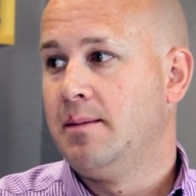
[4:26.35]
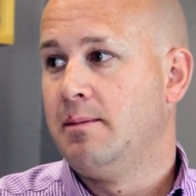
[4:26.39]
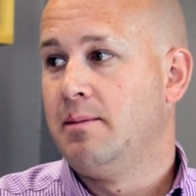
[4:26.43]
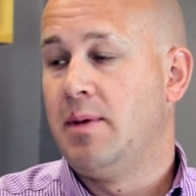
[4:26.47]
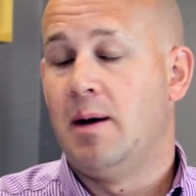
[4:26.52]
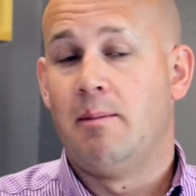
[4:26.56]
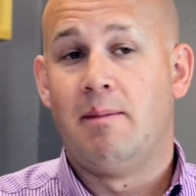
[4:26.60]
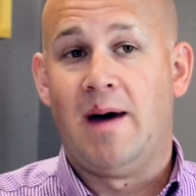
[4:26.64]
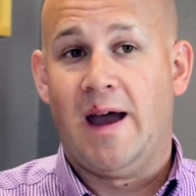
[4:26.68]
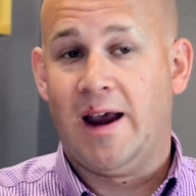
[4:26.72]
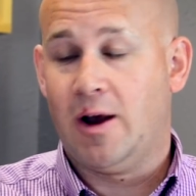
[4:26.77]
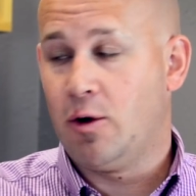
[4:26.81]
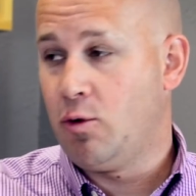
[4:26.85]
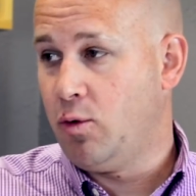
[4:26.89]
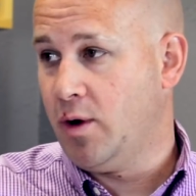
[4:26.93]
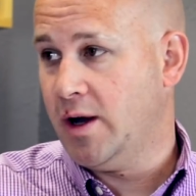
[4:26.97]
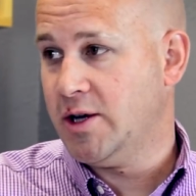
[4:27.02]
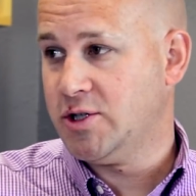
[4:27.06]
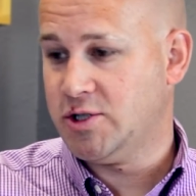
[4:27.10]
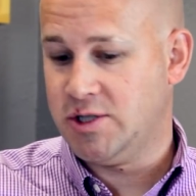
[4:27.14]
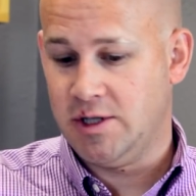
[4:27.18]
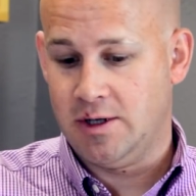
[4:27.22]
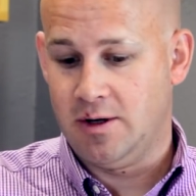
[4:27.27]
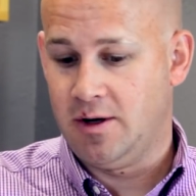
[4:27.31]
But my
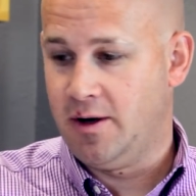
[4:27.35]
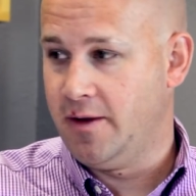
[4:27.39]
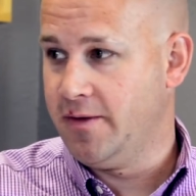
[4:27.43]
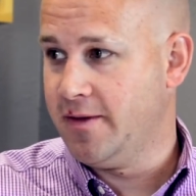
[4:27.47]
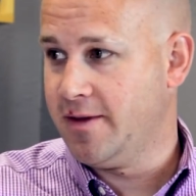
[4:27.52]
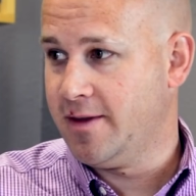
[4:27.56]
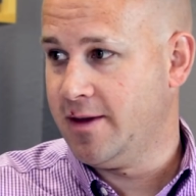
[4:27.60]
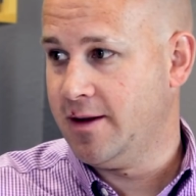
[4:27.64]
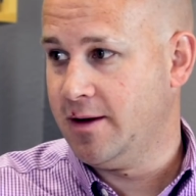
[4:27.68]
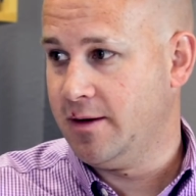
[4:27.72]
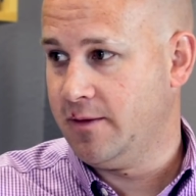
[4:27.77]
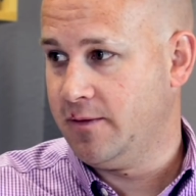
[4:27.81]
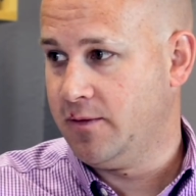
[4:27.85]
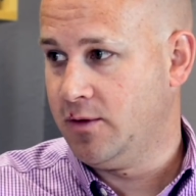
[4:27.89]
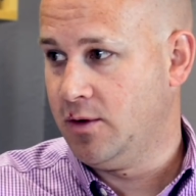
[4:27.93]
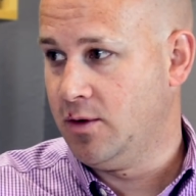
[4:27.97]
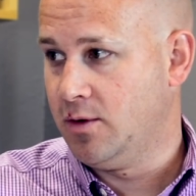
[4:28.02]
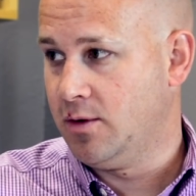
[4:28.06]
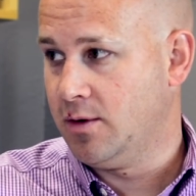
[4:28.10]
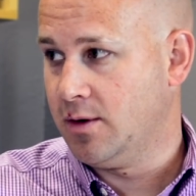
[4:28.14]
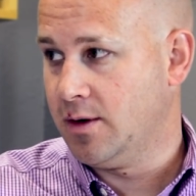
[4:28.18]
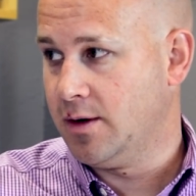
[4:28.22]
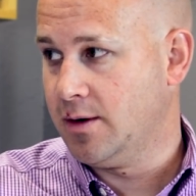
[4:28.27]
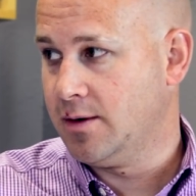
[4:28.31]
question on the Senate
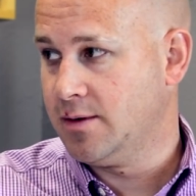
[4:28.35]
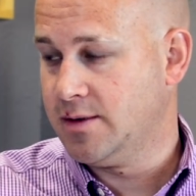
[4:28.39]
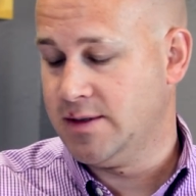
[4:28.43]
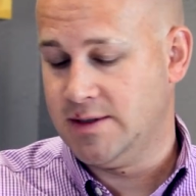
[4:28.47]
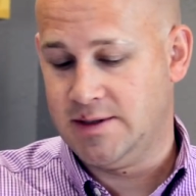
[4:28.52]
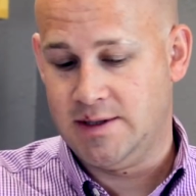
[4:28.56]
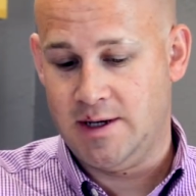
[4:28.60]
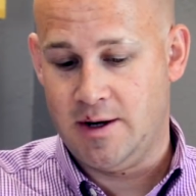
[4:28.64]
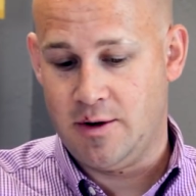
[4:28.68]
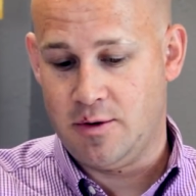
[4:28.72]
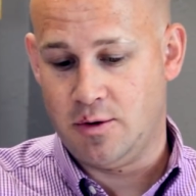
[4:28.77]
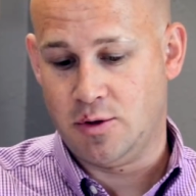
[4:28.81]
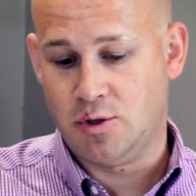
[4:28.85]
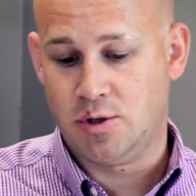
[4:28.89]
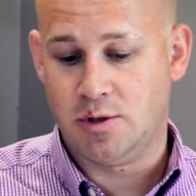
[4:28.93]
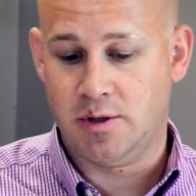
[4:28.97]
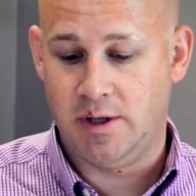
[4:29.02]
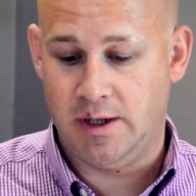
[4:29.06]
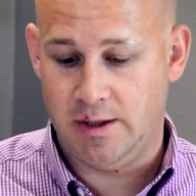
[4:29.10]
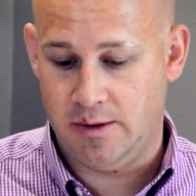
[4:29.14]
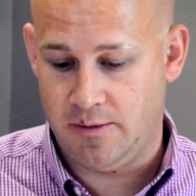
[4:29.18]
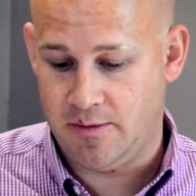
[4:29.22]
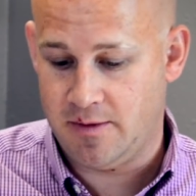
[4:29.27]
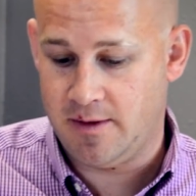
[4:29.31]
floor to Senator
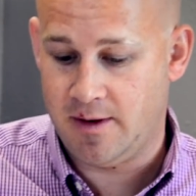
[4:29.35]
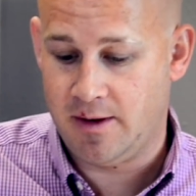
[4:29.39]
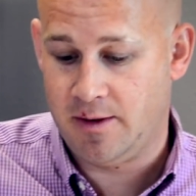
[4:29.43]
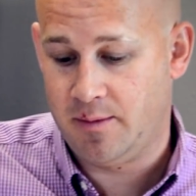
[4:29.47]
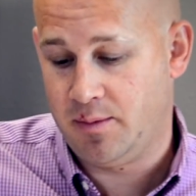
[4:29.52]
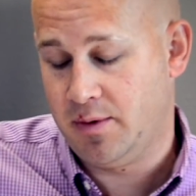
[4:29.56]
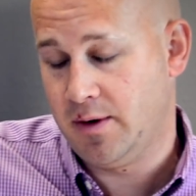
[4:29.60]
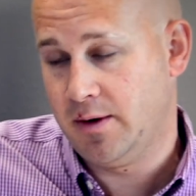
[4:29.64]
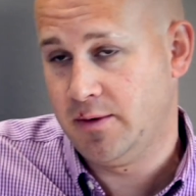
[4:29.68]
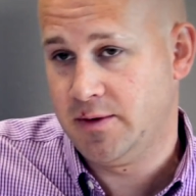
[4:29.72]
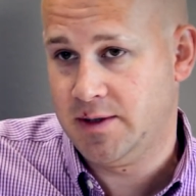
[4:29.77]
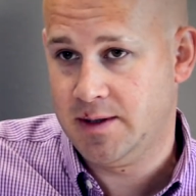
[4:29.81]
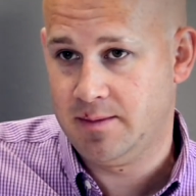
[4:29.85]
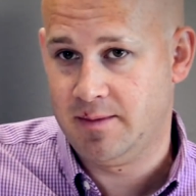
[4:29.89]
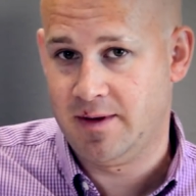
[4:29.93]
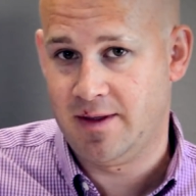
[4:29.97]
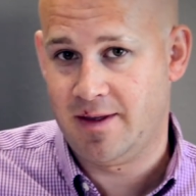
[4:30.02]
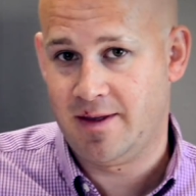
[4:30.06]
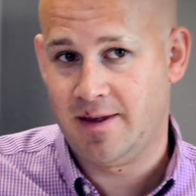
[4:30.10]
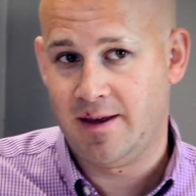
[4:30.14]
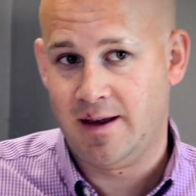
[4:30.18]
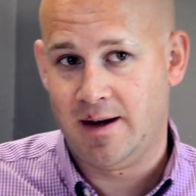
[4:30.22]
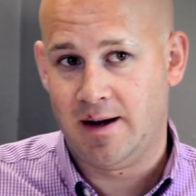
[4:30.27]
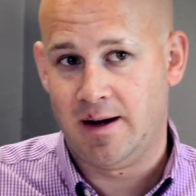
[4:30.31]
Treat, who's now the pro tem of
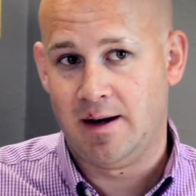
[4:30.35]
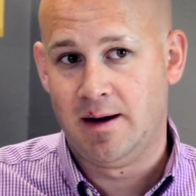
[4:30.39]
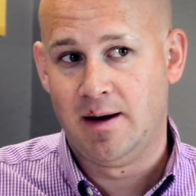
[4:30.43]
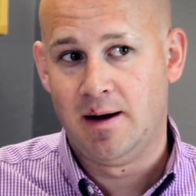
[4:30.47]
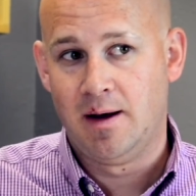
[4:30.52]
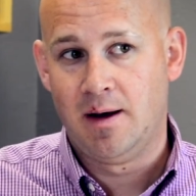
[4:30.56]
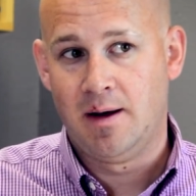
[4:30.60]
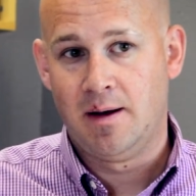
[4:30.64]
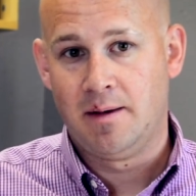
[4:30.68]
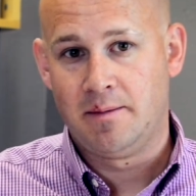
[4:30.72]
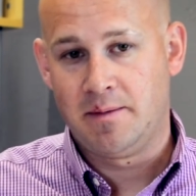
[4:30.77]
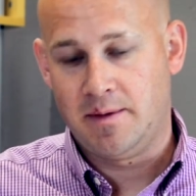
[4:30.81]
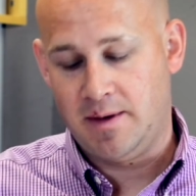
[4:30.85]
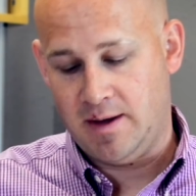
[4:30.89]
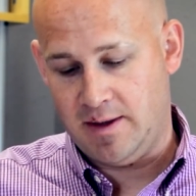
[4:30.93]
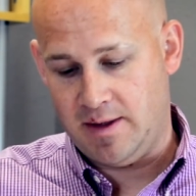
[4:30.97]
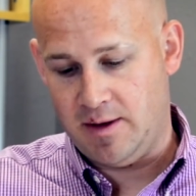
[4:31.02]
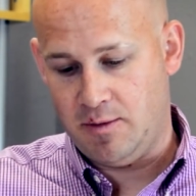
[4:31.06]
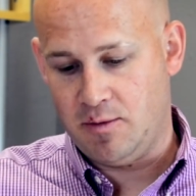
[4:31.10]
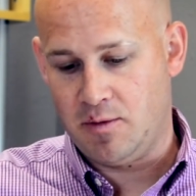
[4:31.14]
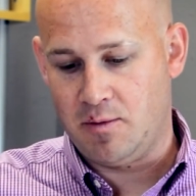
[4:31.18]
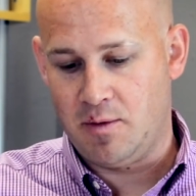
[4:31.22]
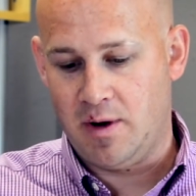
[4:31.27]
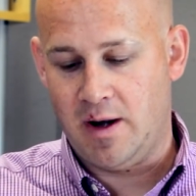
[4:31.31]
the Senate, because
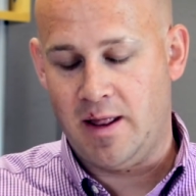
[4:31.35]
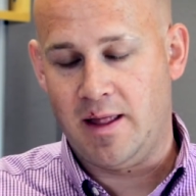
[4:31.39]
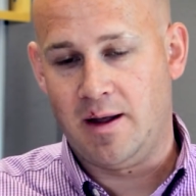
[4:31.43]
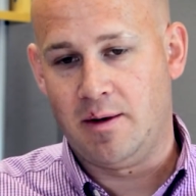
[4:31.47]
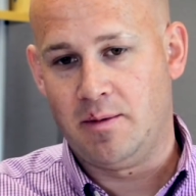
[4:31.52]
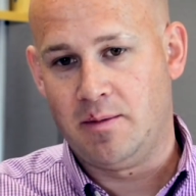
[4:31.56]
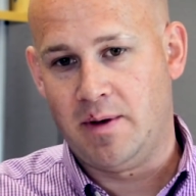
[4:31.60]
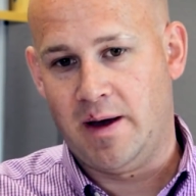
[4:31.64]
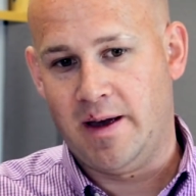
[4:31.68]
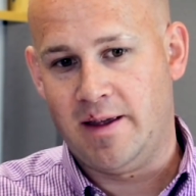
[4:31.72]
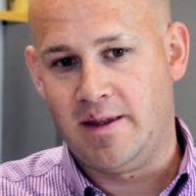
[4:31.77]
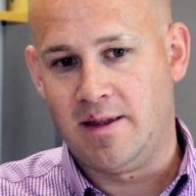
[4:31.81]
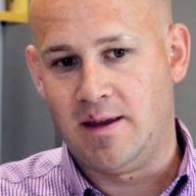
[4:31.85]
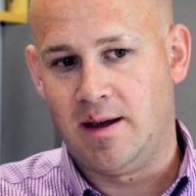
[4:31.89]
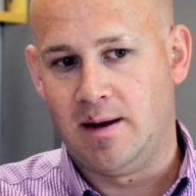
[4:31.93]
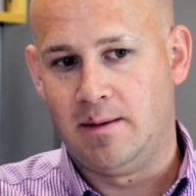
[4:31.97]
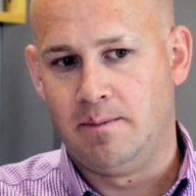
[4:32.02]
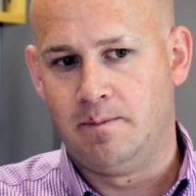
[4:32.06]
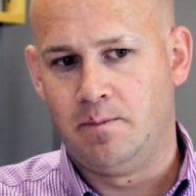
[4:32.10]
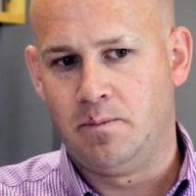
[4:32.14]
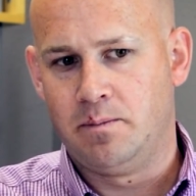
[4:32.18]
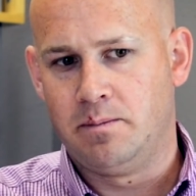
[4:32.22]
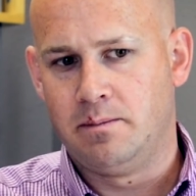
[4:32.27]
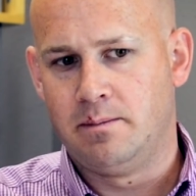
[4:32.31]
he was running it, I
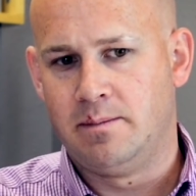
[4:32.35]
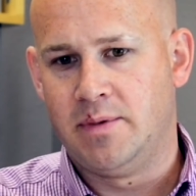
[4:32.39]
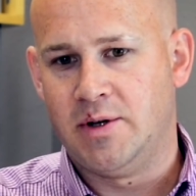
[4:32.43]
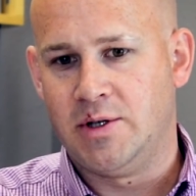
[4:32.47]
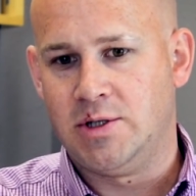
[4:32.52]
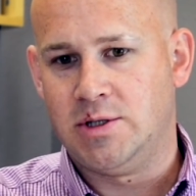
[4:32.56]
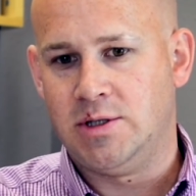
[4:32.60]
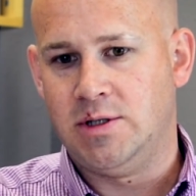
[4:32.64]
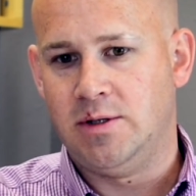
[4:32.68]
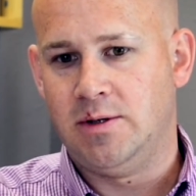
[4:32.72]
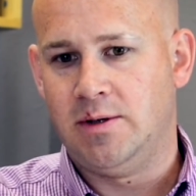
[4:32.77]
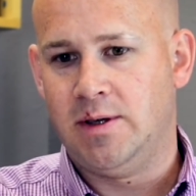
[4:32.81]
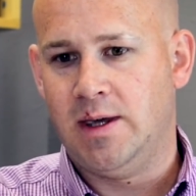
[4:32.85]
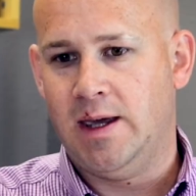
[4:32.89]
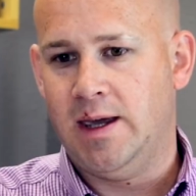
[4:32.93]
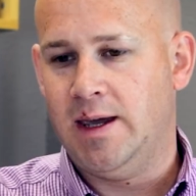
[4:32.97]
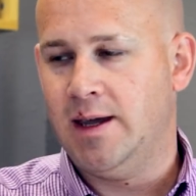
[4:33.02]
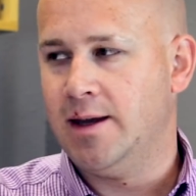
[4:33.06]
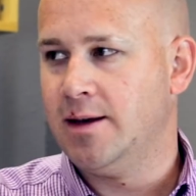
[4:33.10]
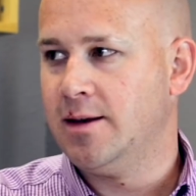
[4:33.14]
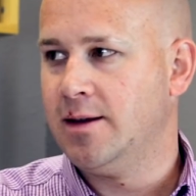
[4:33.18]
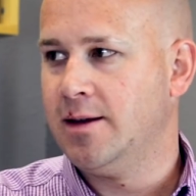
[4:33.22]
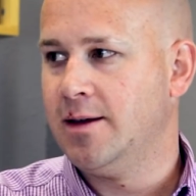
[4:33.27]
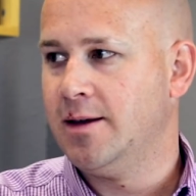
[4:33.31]
said, but you
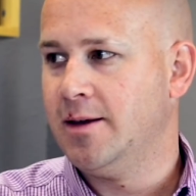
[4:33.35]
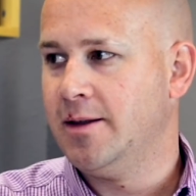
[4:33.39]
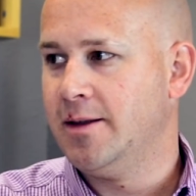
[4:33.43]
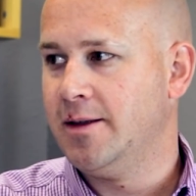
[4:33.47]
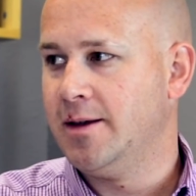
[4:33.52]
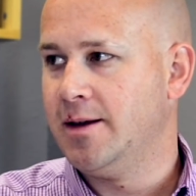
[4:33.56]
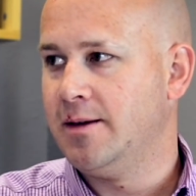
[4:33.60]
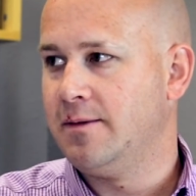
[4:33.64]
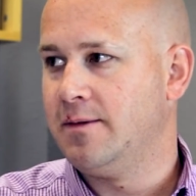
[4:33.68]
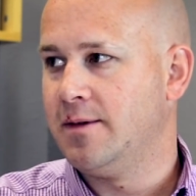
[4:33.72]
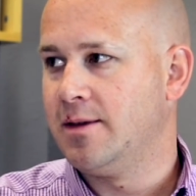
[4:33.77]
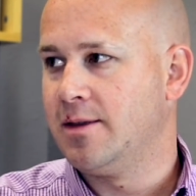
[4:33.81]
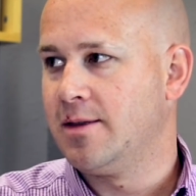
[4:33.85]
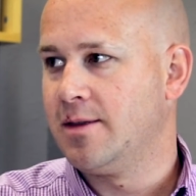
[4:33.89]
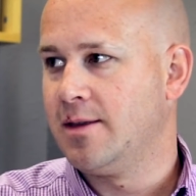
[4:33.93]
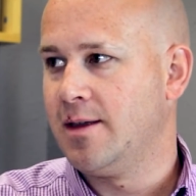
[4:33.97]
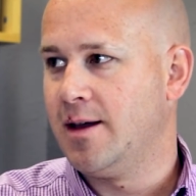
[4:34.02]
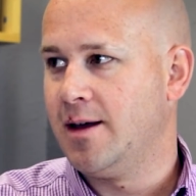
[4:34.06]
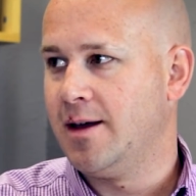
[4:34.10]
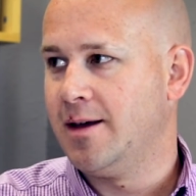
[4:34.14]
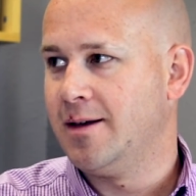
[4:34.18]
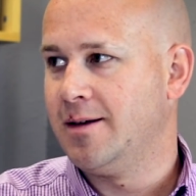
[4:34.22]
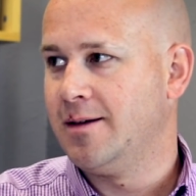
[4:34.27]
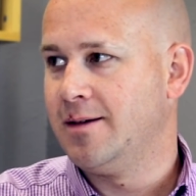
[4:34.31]
can kill it if it's
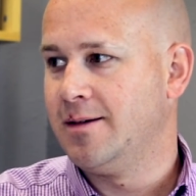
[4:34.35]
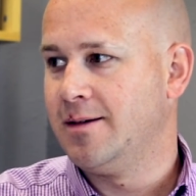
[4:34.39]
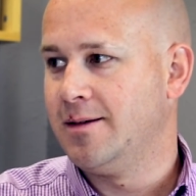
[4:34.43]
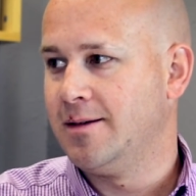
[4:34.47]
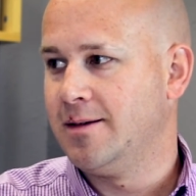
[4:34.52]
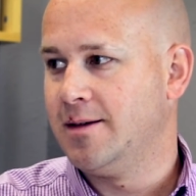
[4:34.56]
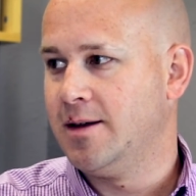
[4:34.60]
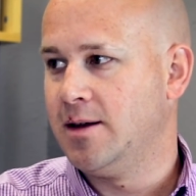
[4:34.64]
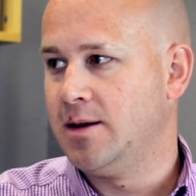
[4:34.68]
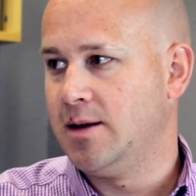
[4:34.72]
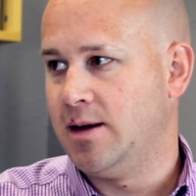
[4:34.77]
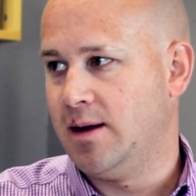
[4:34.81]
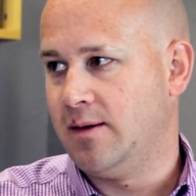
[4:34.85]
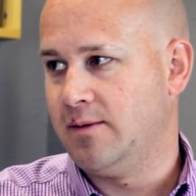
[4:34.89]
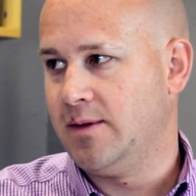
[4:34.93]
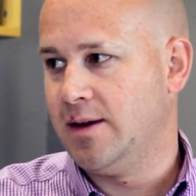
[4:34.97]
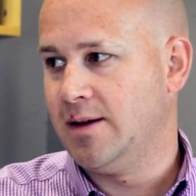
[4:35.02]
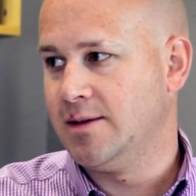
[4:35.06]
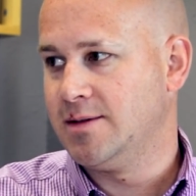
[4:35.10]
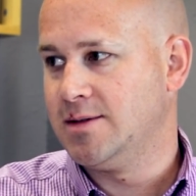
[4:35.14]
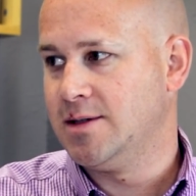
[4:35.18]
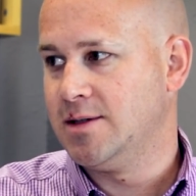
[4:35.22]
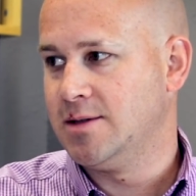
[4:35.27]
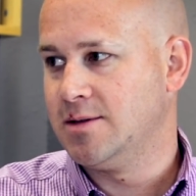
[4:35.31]
doesn't have
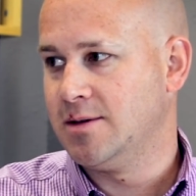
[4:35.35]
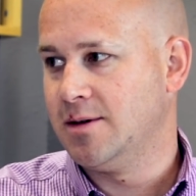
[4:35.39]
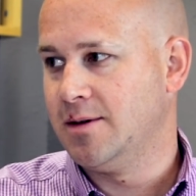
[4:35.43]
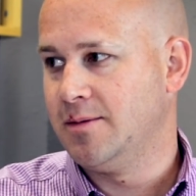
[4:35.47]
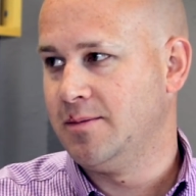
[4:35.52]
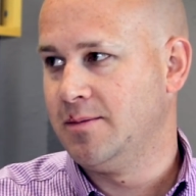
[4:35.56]
Down syndrome.